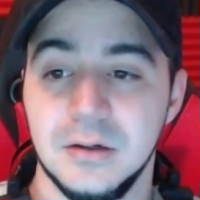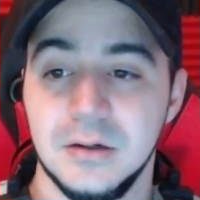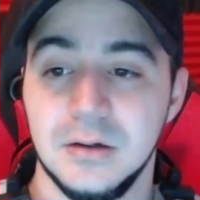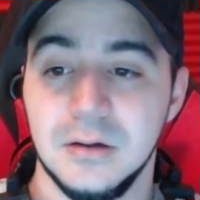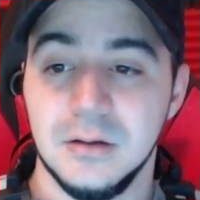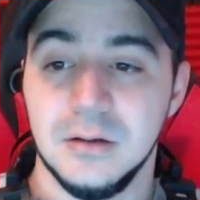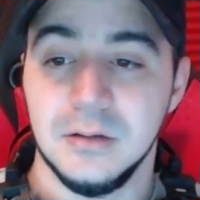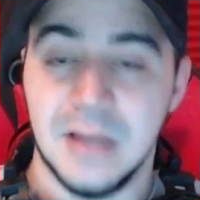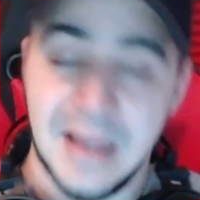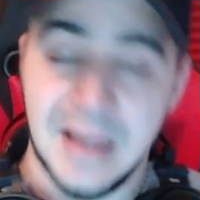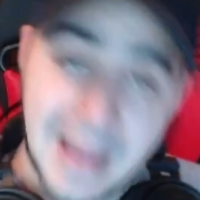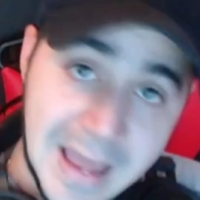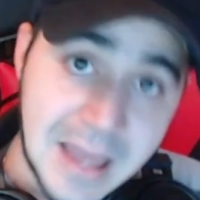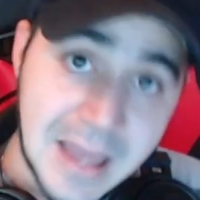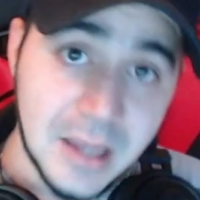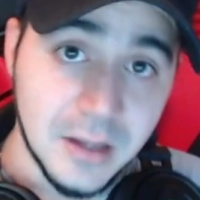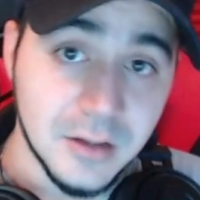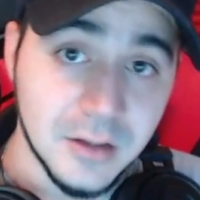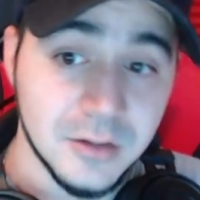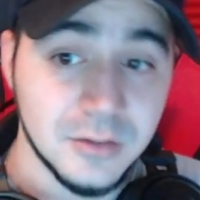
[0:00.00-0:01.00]
Like,
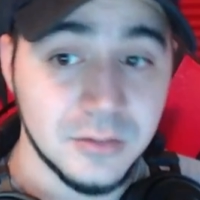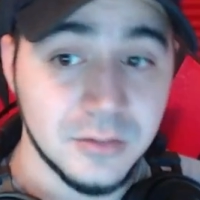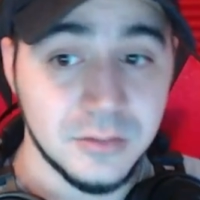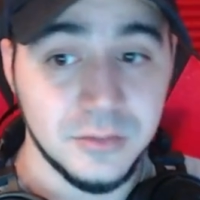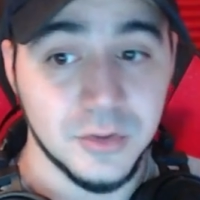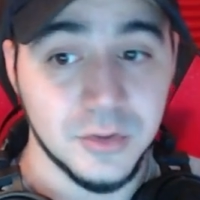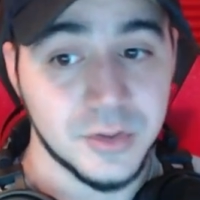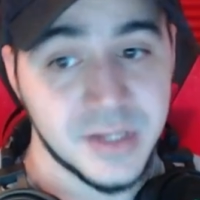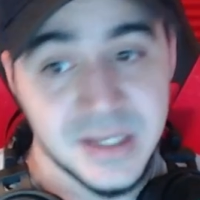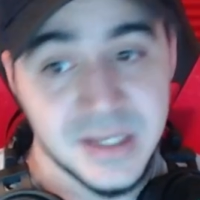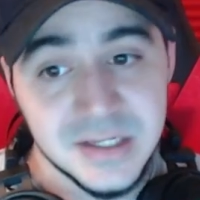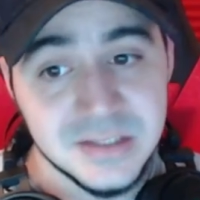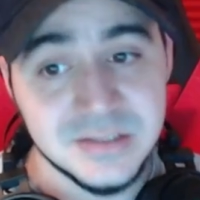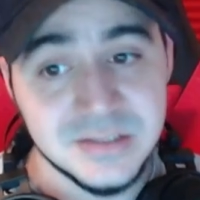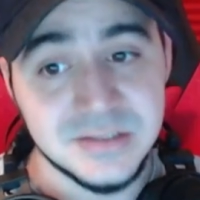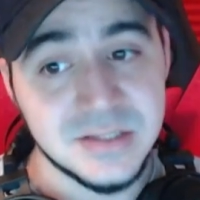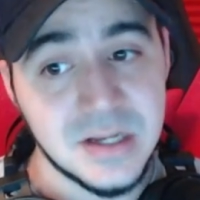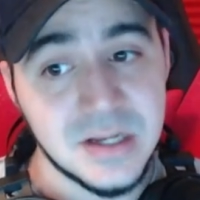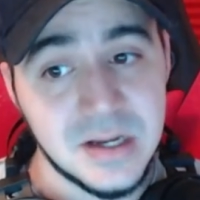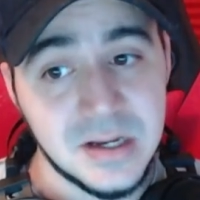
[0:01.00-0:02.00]
hey, your kid
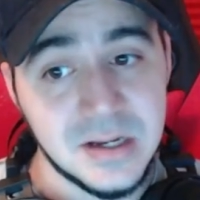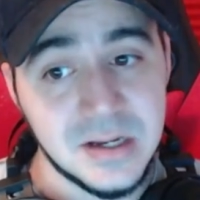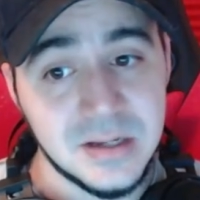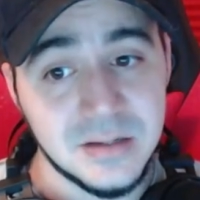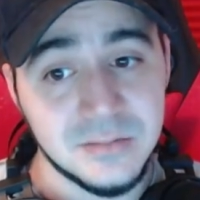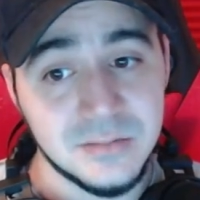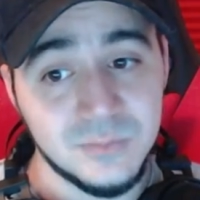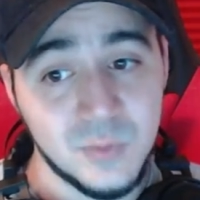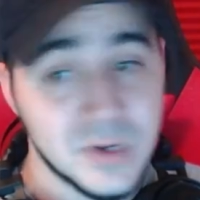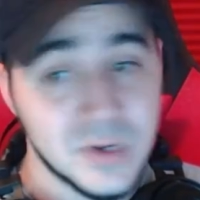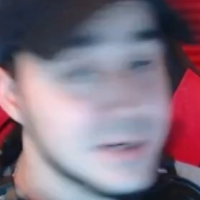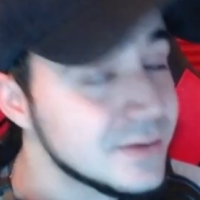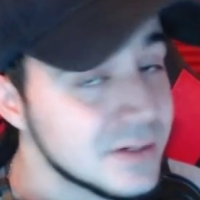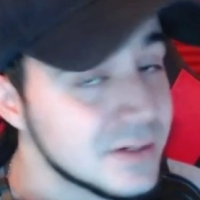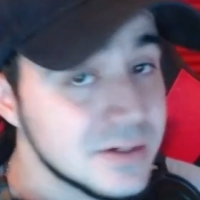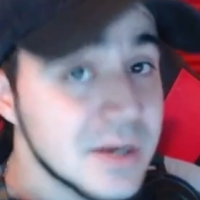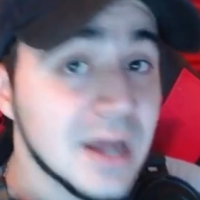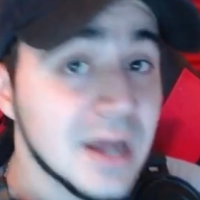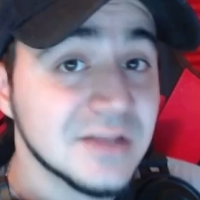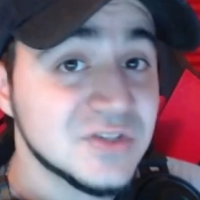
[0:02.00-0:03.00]
is where they're
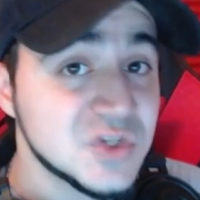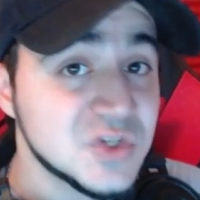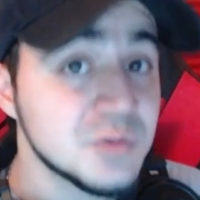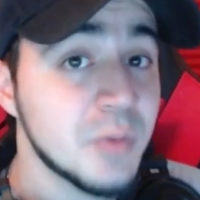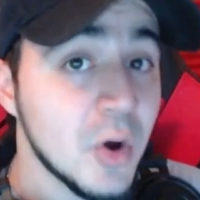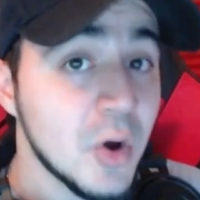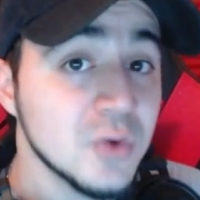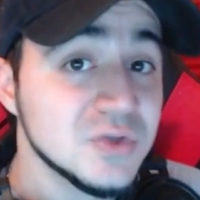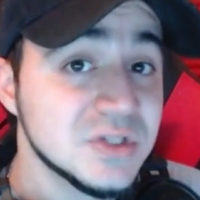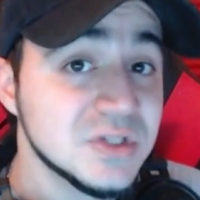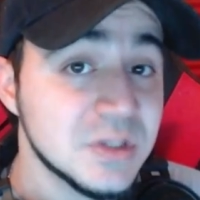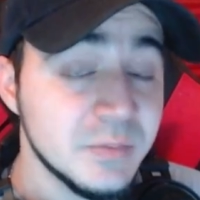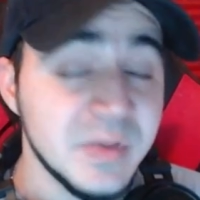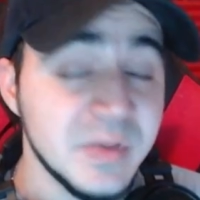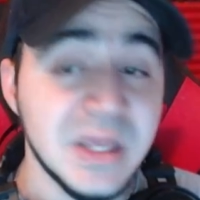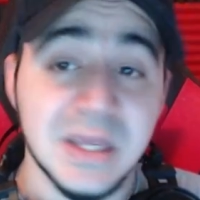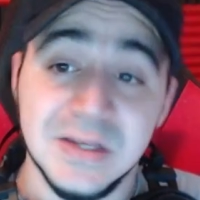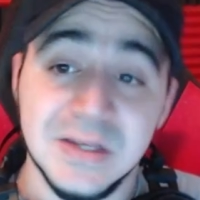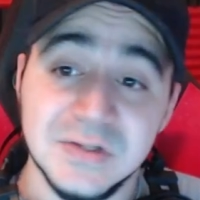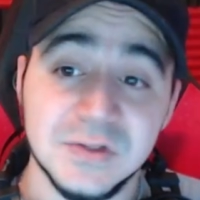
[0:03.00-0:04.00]
not supposed to
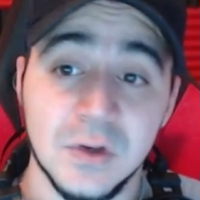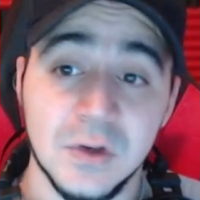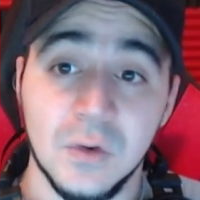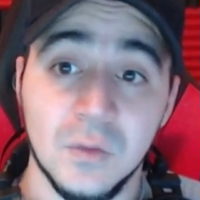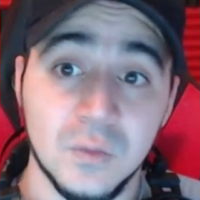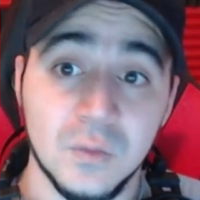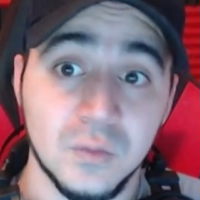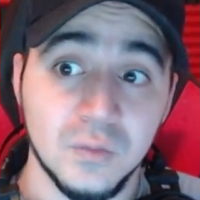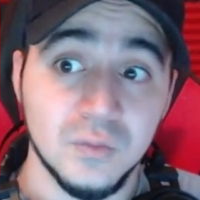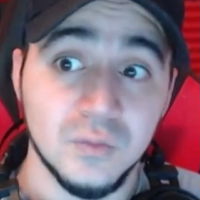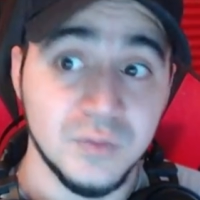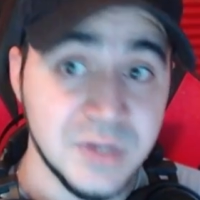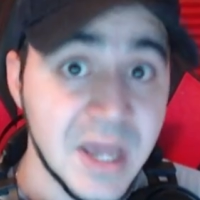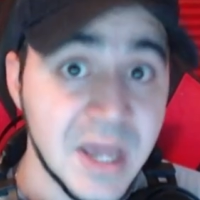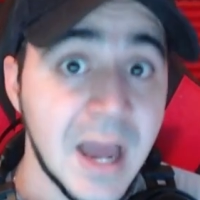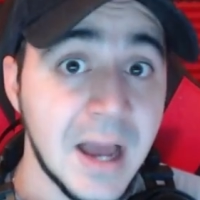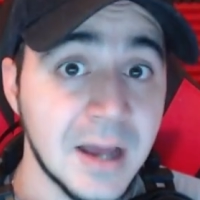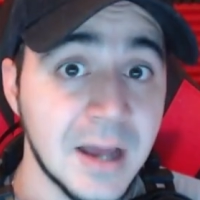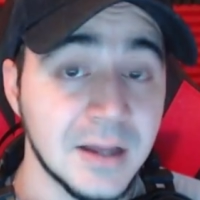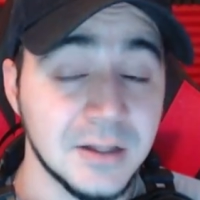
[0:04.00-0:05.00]
be. So
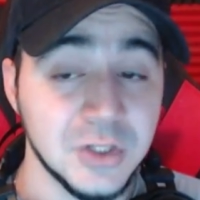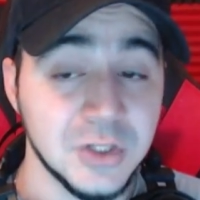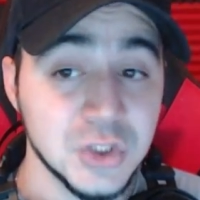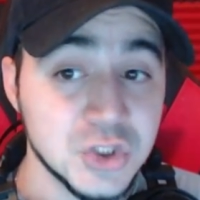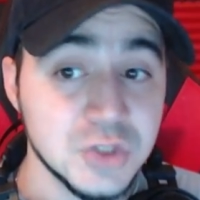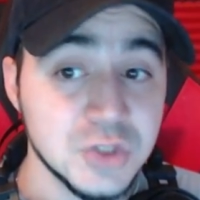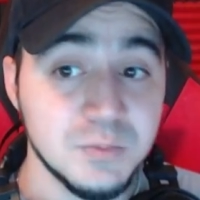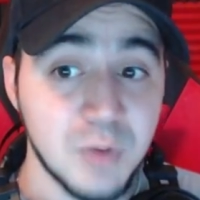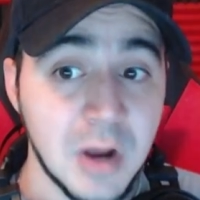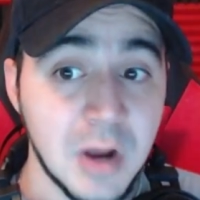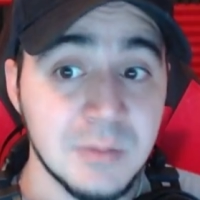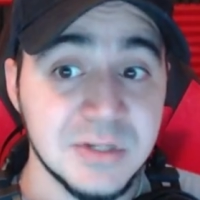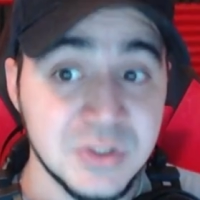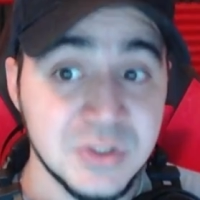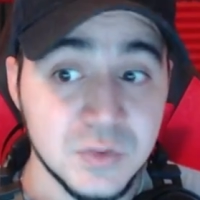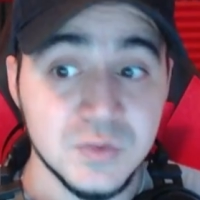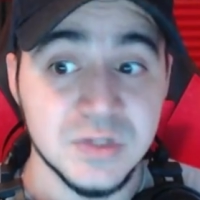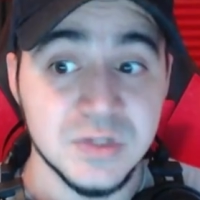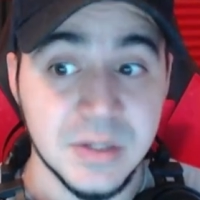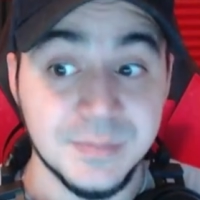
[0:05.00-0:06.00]
yeah, you should probably
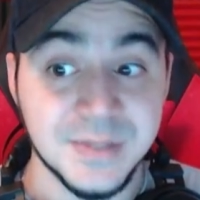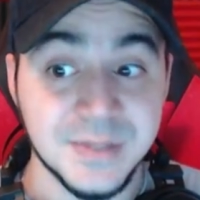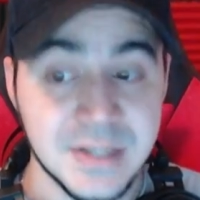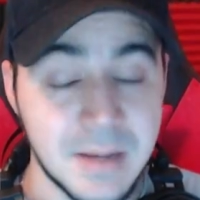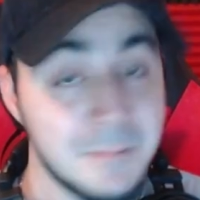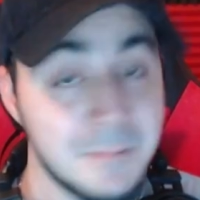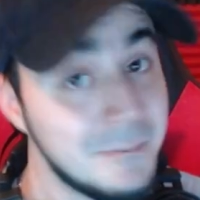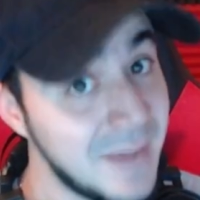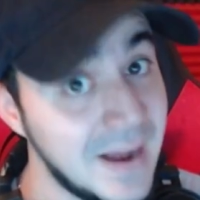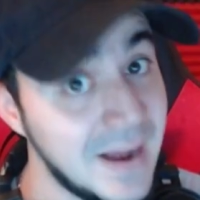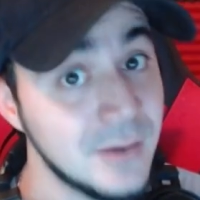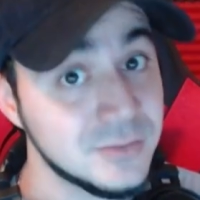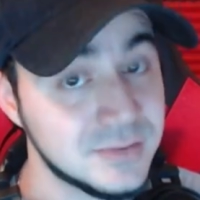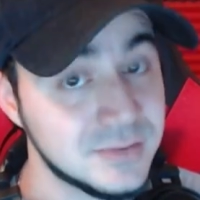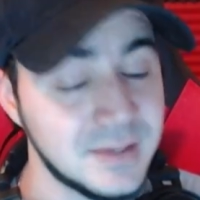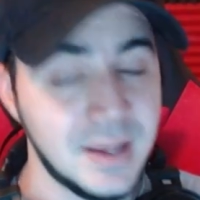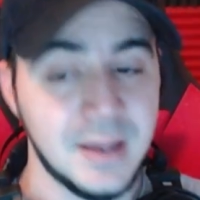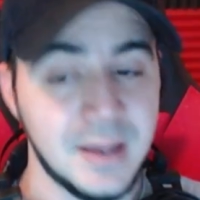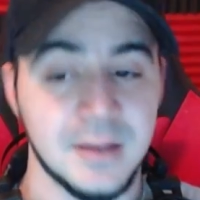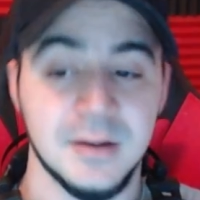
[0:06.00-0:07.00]
do something about
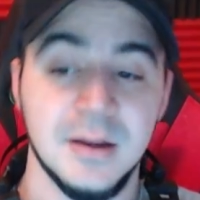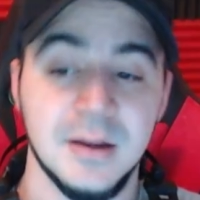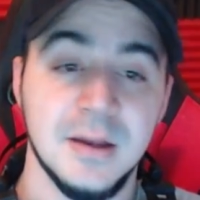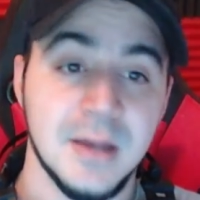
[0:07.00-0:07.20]
that.